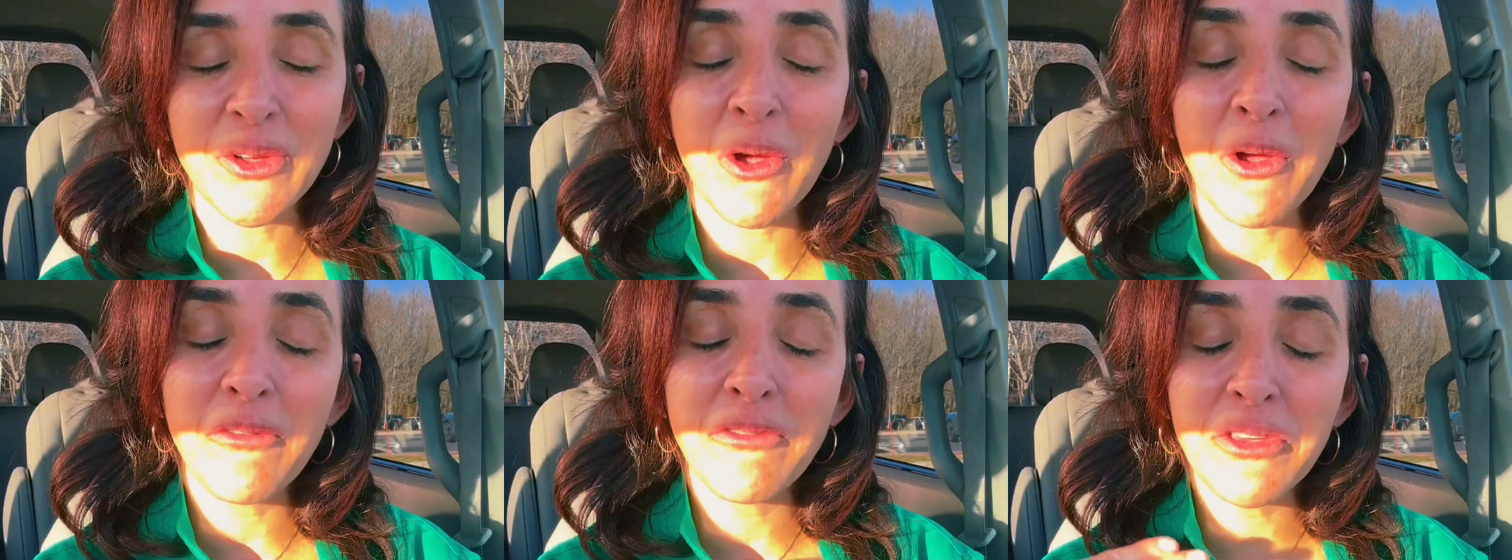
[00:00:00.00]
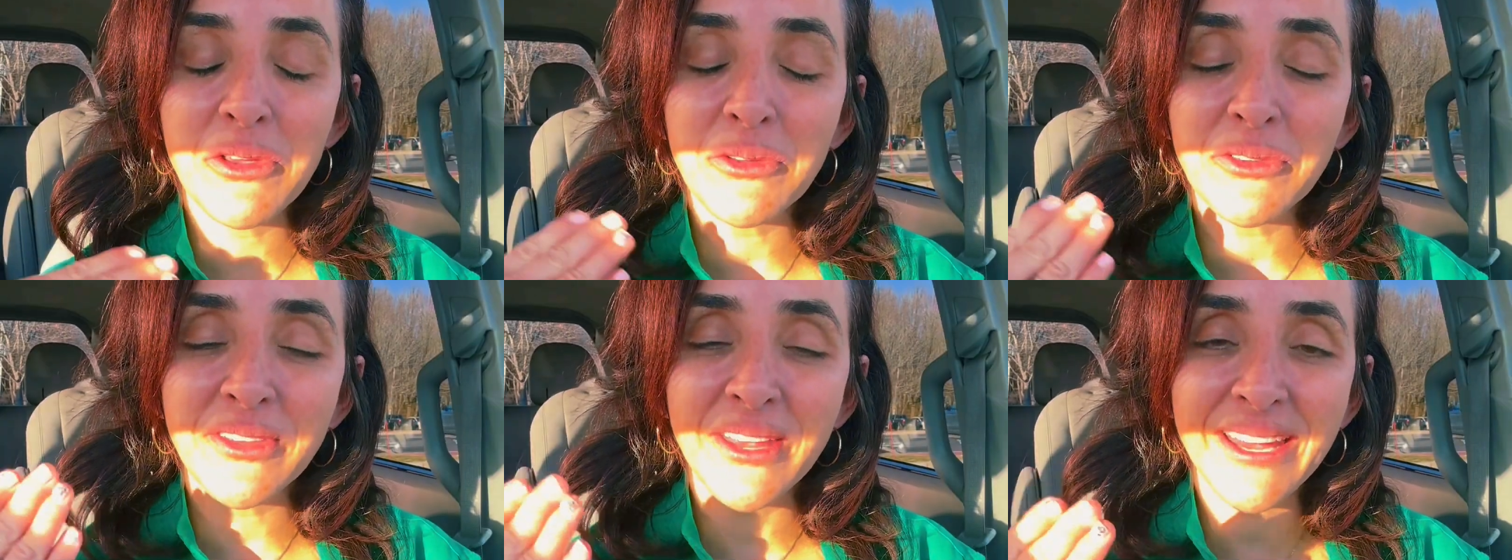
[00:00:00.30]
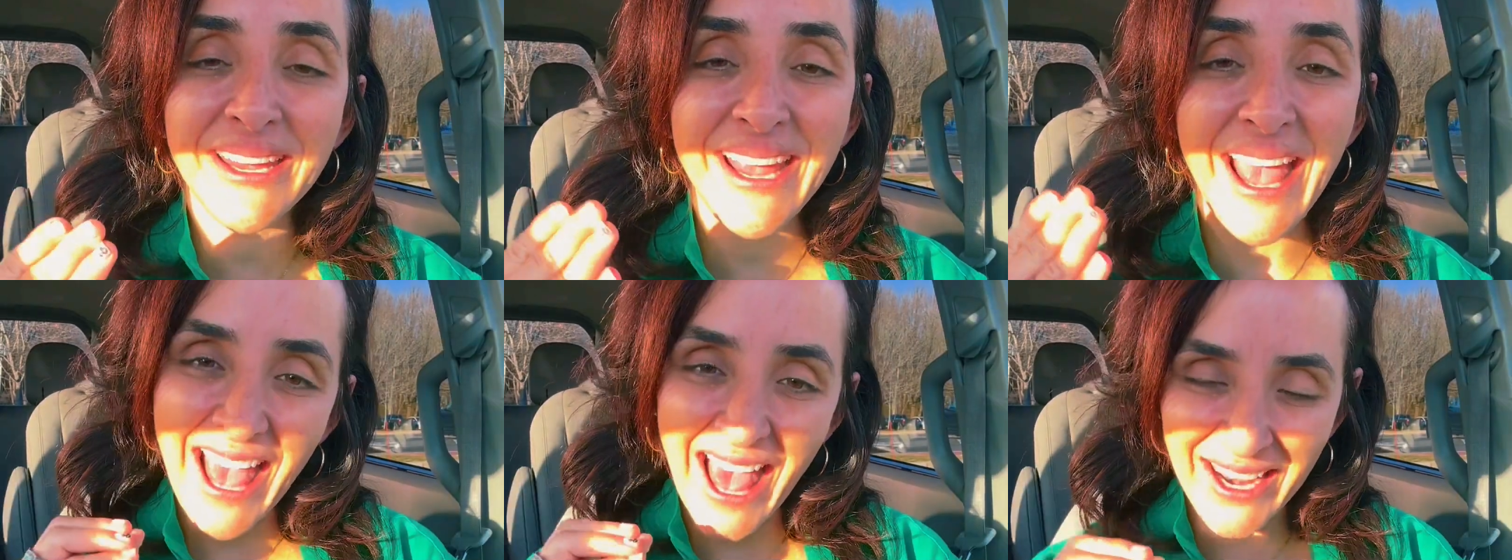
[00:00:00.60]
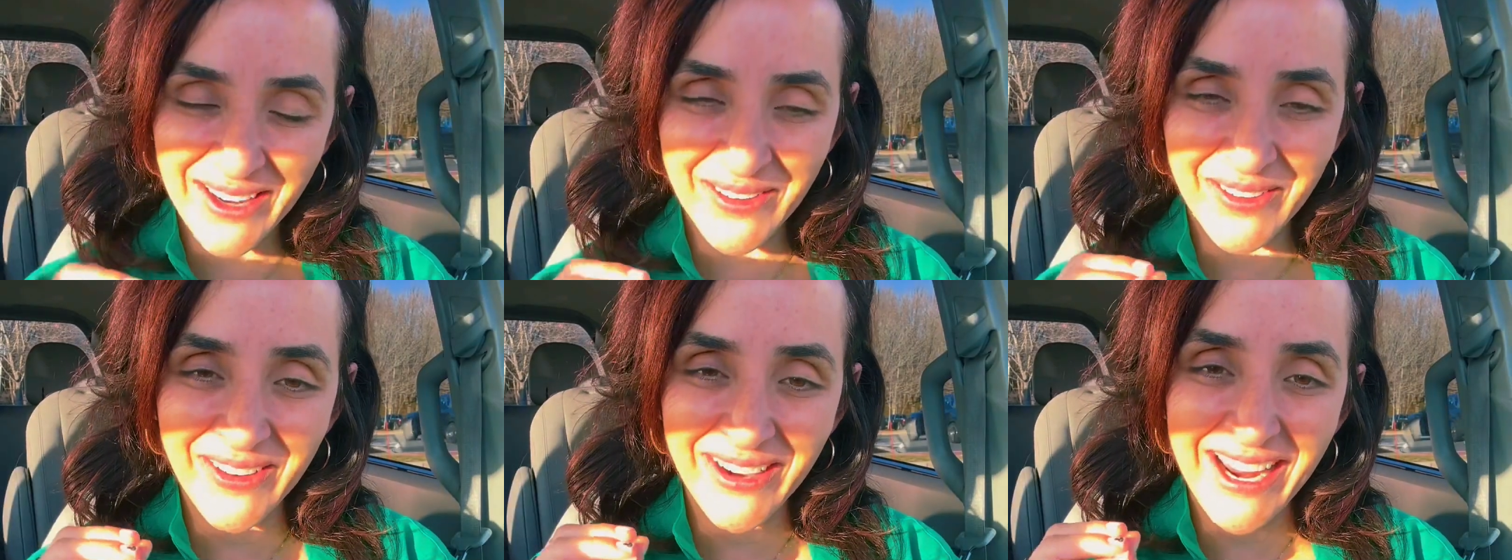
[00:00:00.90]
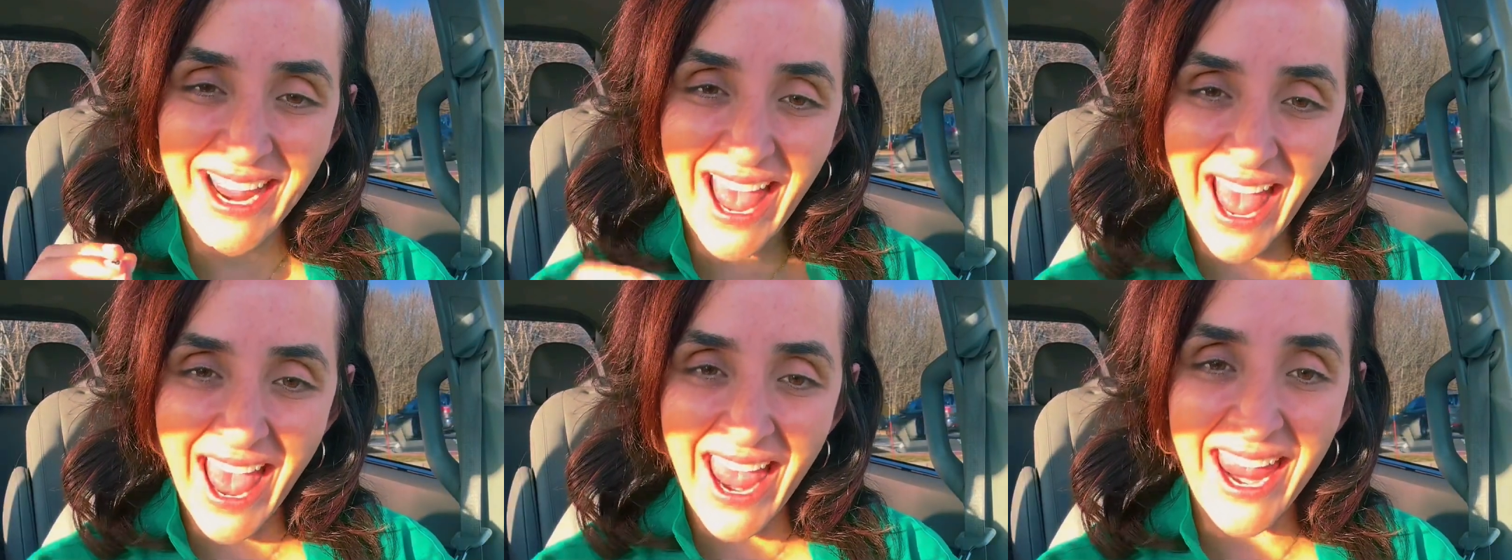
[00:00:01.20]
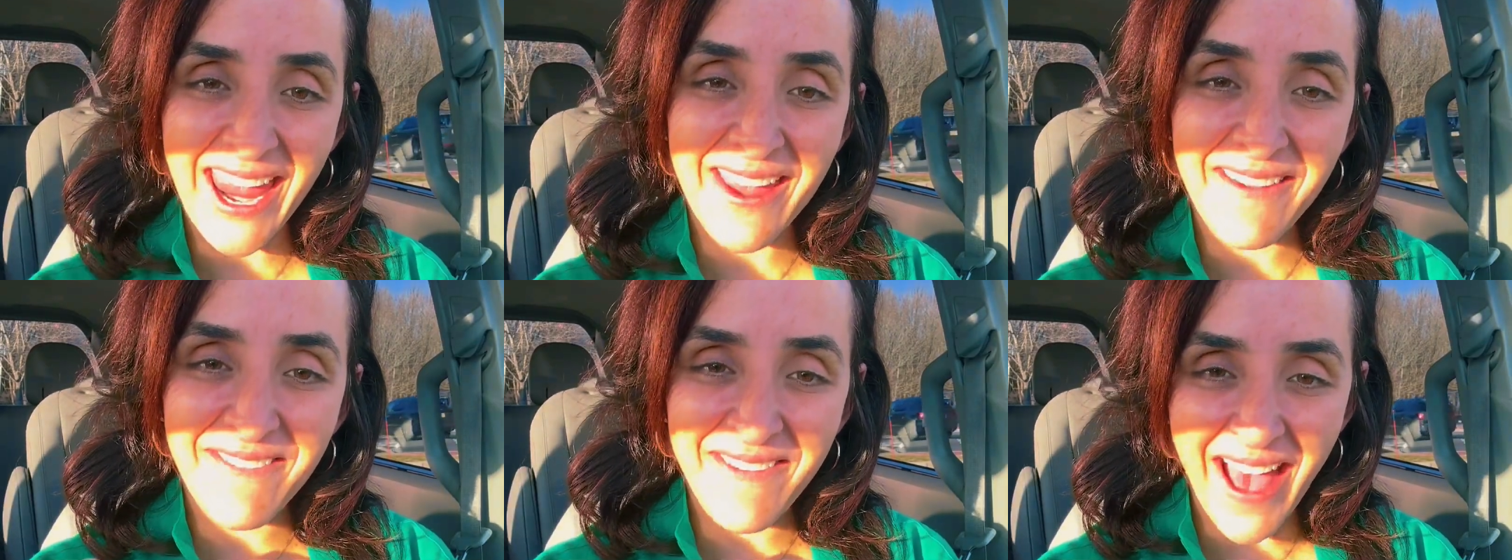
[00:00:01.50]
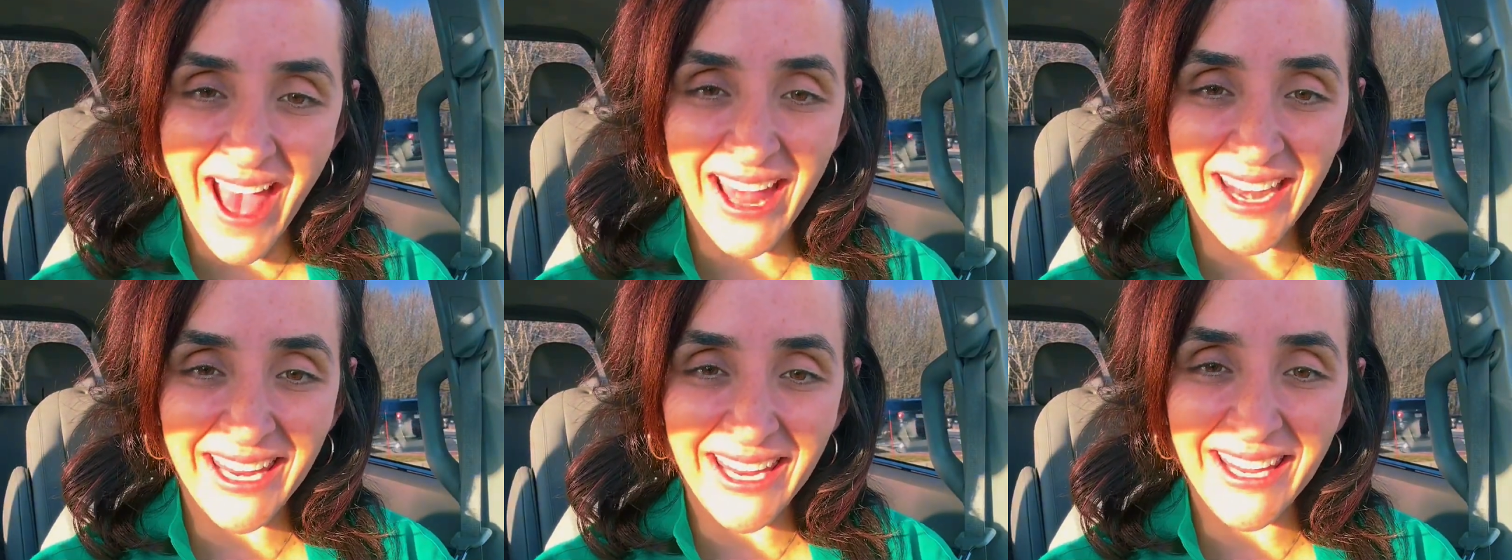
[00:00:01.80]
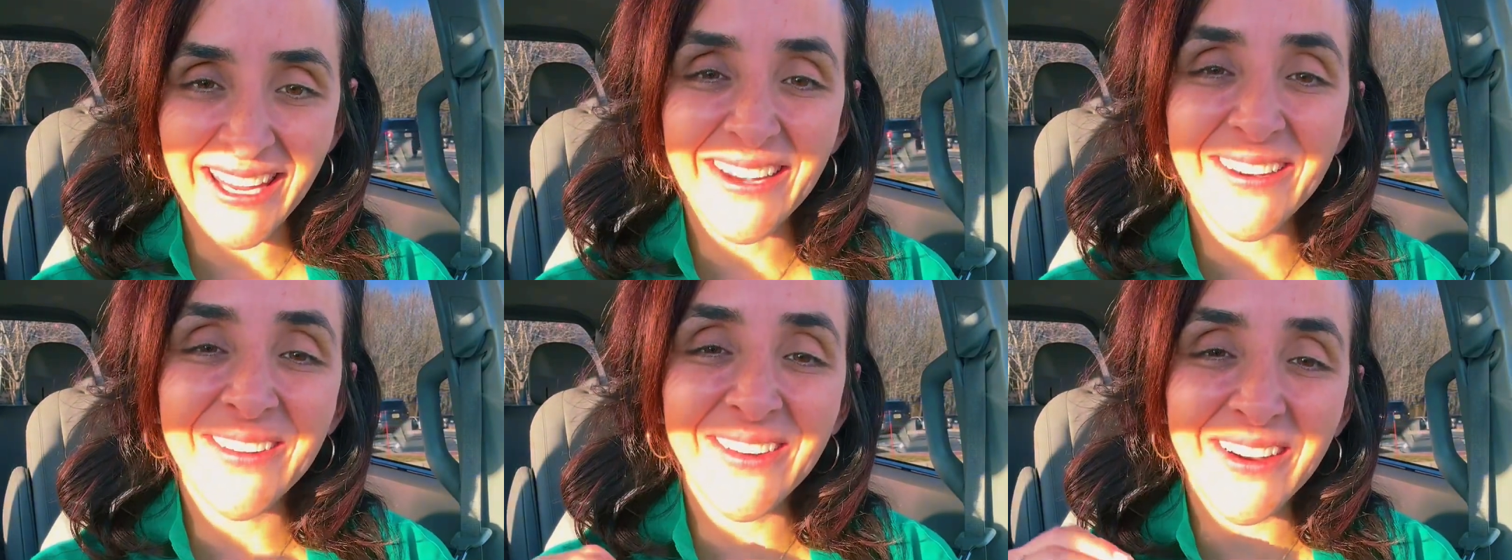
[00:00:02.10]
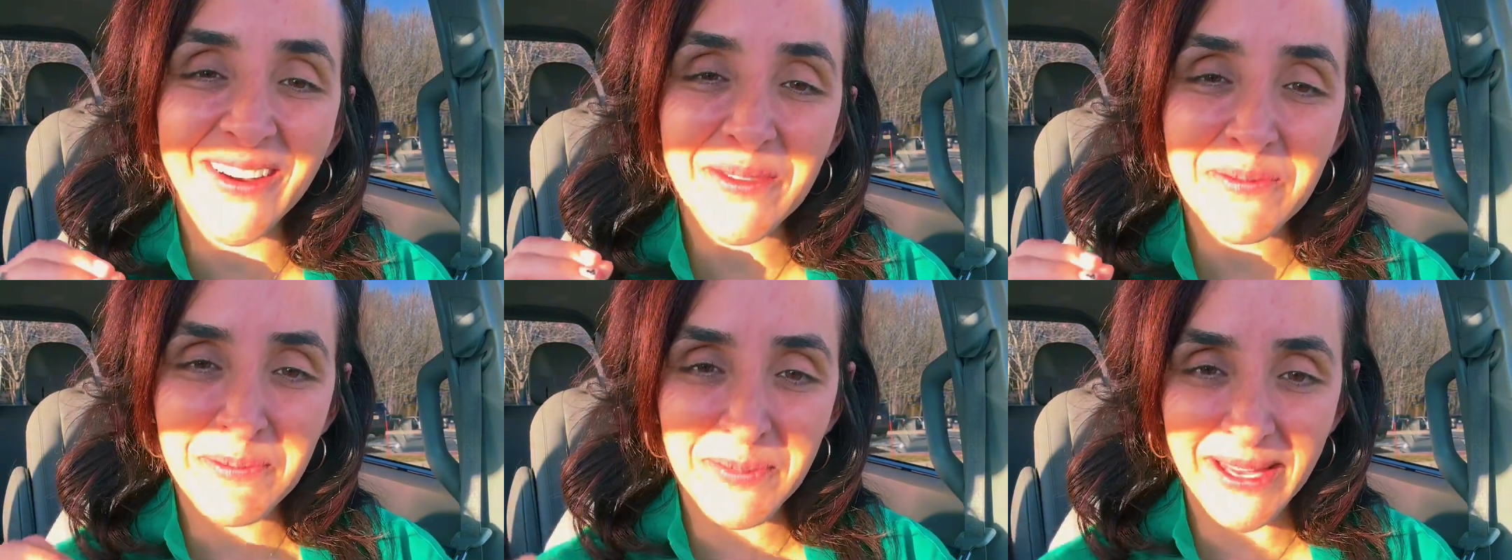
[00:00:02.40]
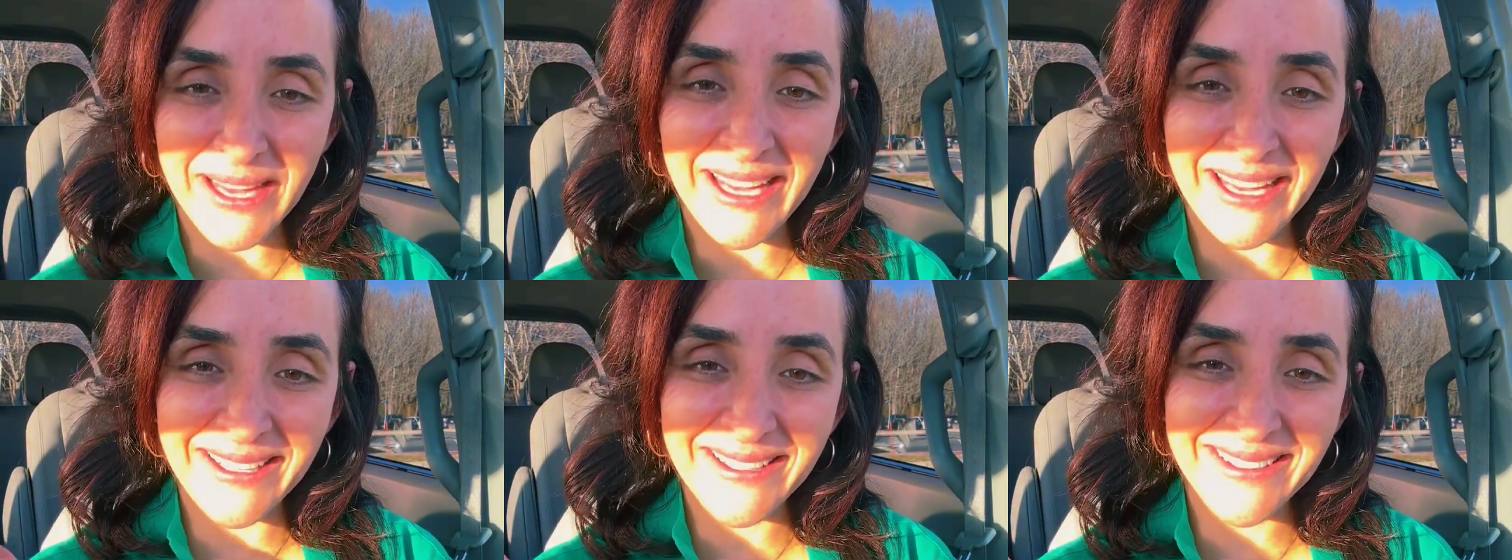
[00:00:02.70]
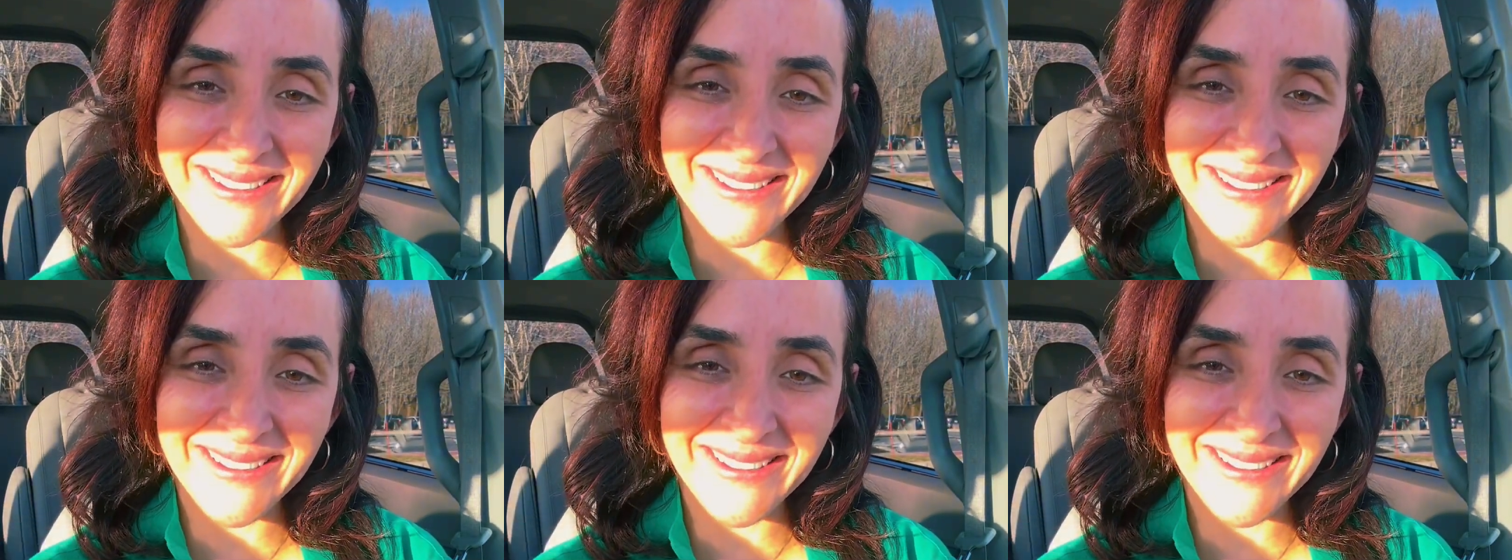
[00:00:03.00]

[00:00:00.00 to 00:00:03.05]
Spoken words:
So if you see category A, fatty, or B,